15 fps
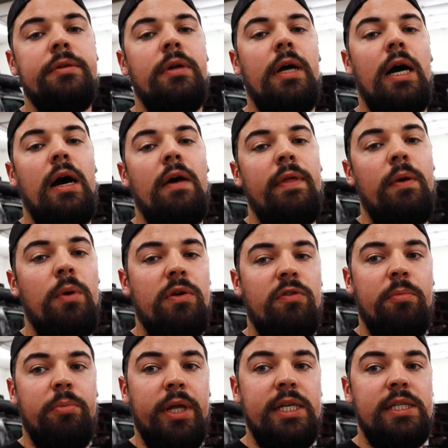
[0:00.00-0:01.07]
They would have
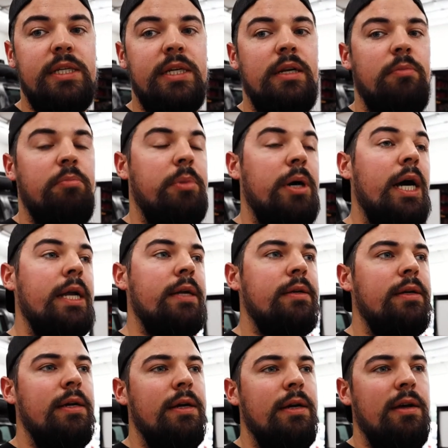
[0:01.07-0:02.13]
replaced it, but
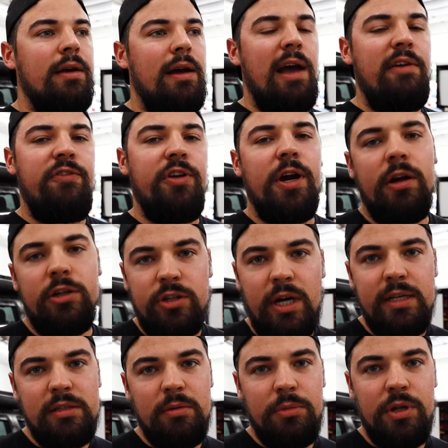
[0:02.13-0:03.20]
I figure I'll
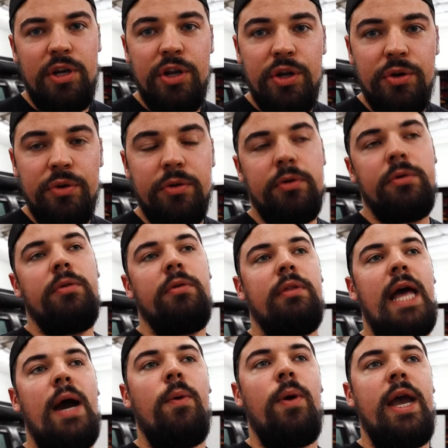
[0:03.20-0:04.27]
try something new.
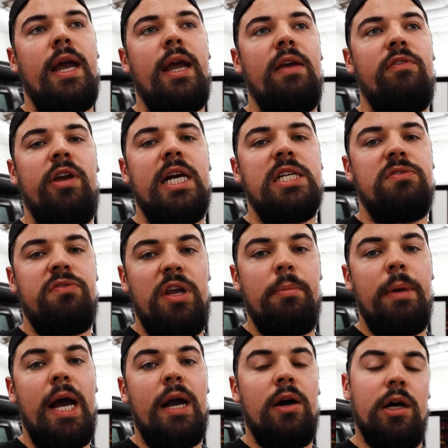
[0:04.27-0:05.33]
That way I can give you guys
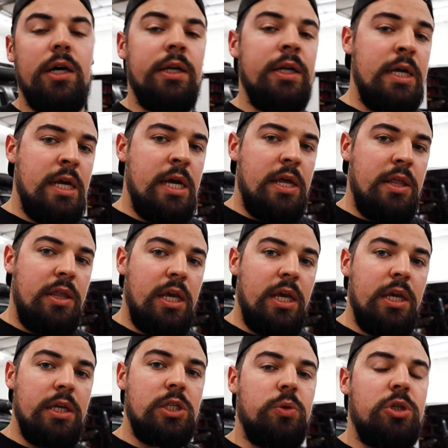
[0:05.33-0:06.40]
feedback on
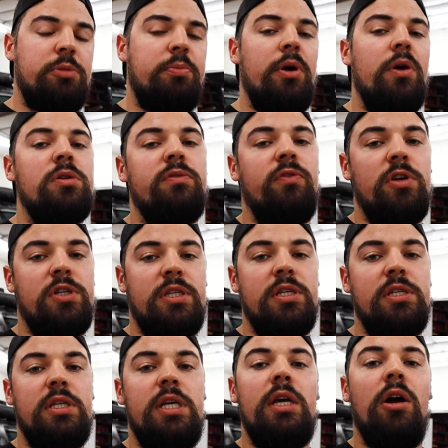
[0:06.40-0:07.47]
the Switch Pros
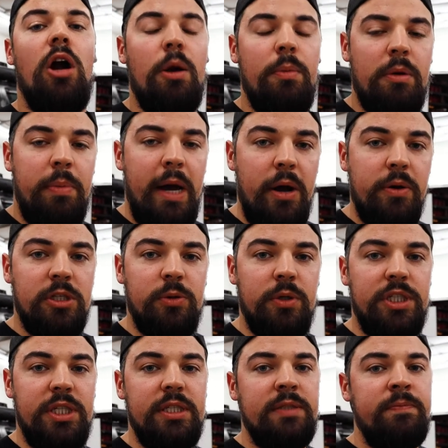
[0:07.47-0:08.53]
versus the Garmin Power
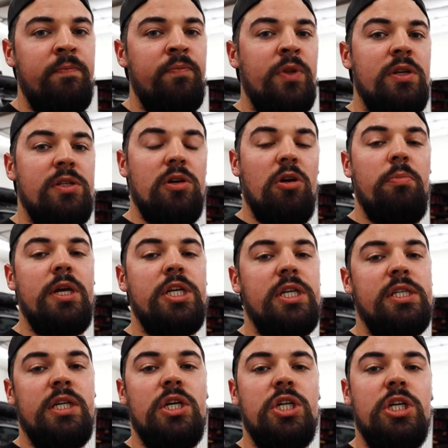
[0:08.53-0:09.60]
Switches. So Mitch
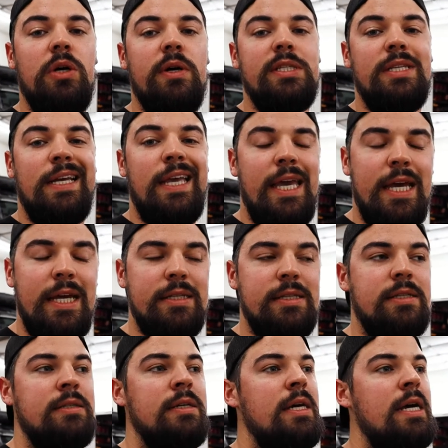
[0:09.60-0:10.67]
is gonna show us the
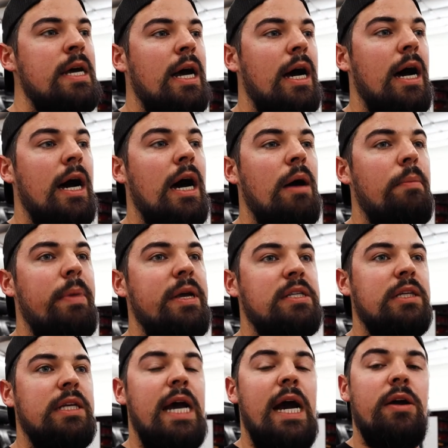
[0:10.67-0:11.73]
kits,
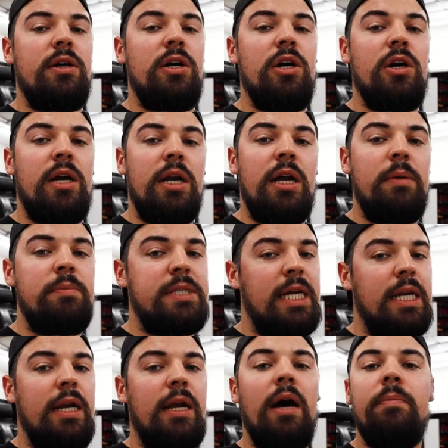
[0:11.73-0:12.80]
basically how to hook it up,
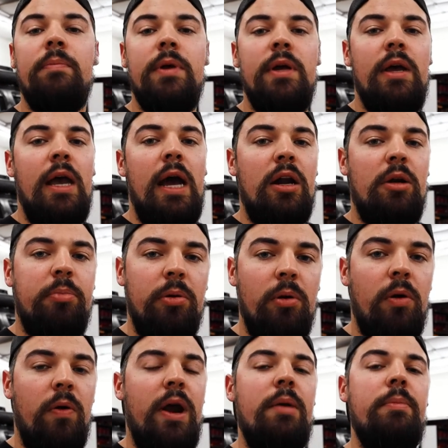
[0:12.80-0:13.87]
set it up, how to
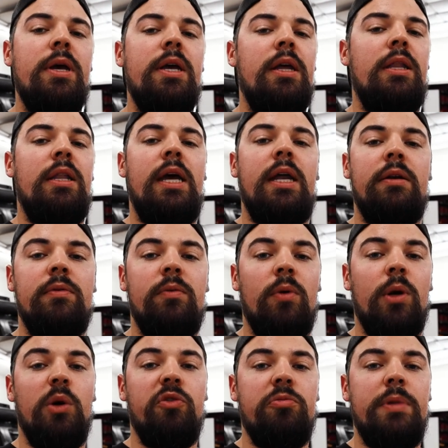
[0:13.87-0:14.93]
program it, and then we'll
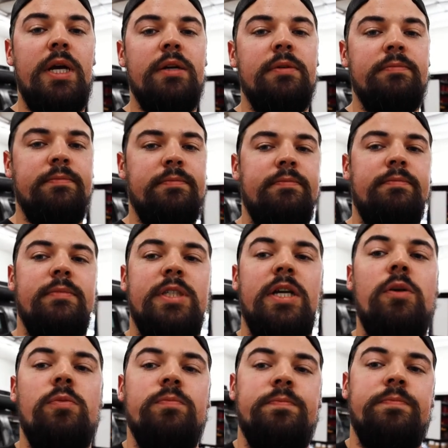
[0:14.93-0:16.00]
go from there. Let's go.